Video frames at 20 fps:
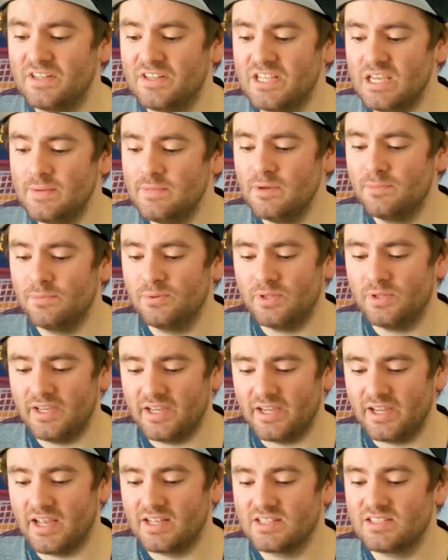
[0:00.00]
team you
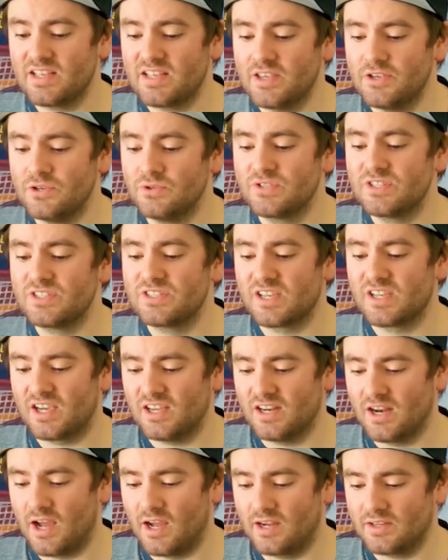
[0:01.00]
play against that uses the
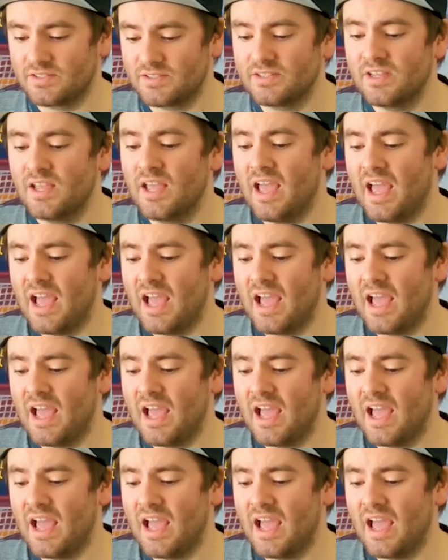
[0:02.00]
Canucks